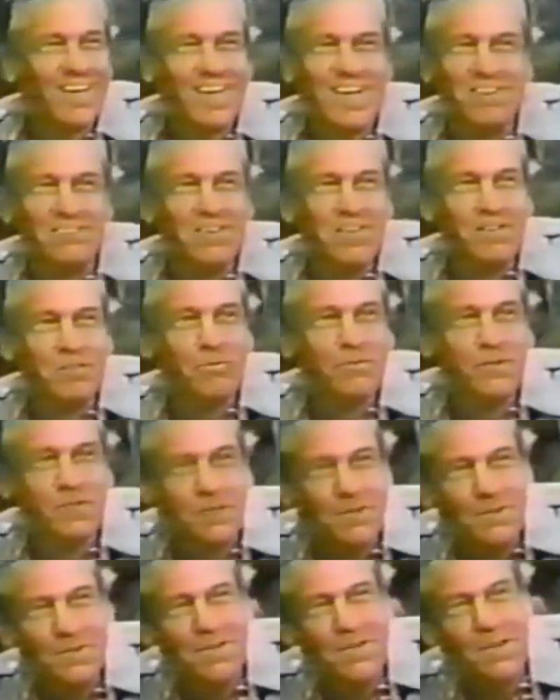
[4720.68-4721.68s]
I've got a very
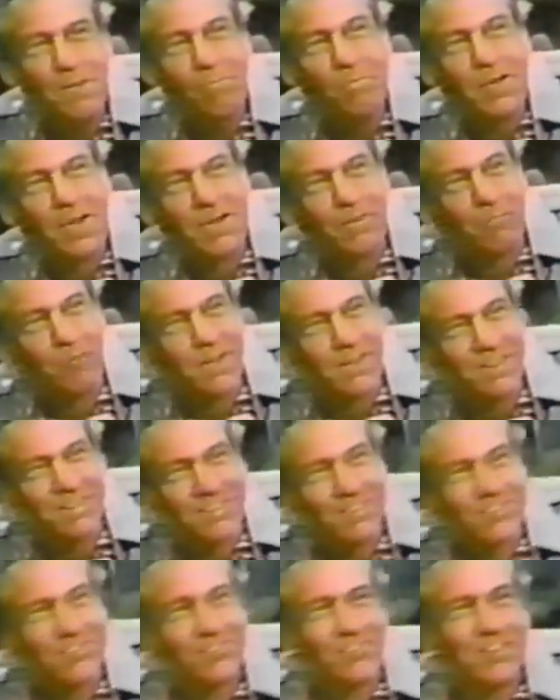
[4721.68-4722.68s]
bad record
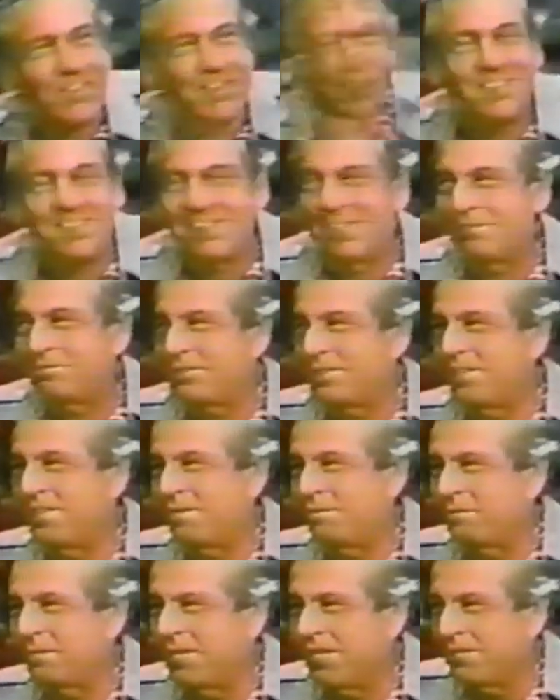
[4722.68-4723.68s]
as far as it comes to
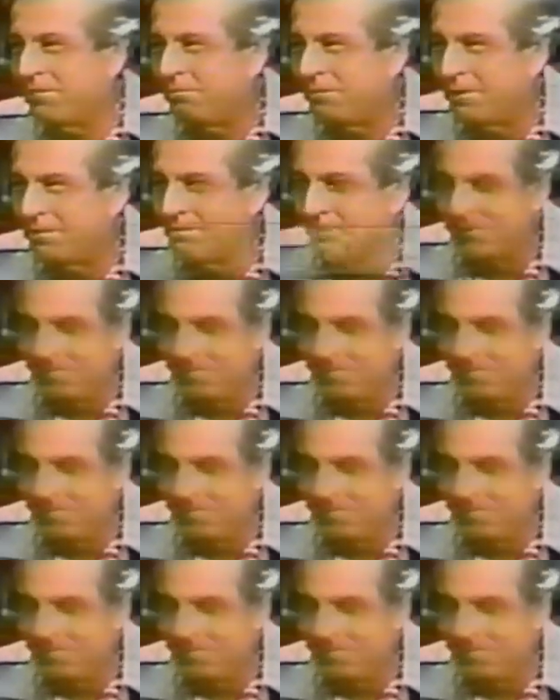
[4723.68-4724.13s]
helping out people.